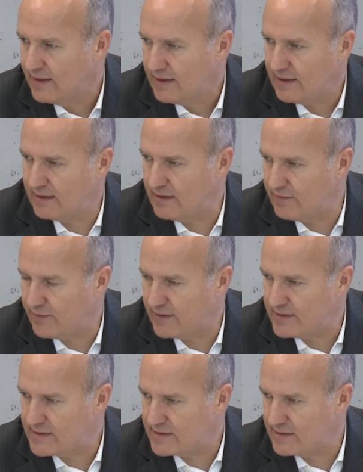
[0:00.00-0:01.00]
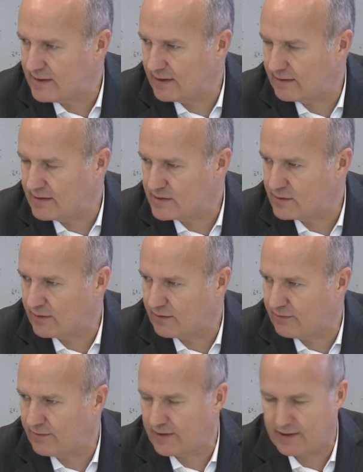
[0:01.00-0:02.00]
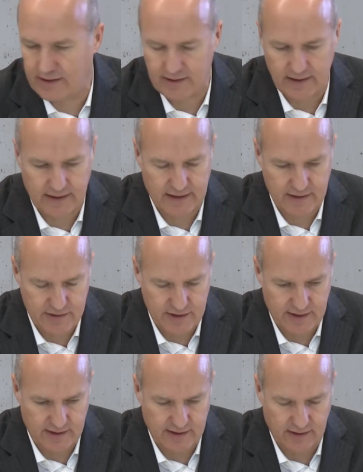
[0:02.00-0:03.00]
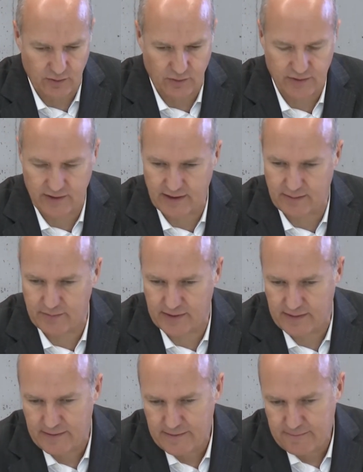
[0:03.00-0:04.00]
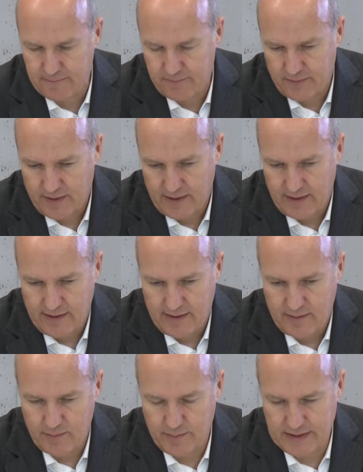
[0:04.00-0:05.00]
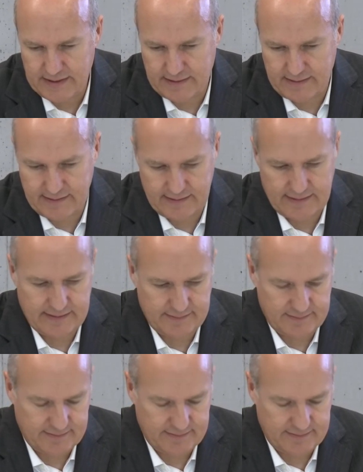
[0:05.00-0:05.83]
a difference that is not very large in the long term. But I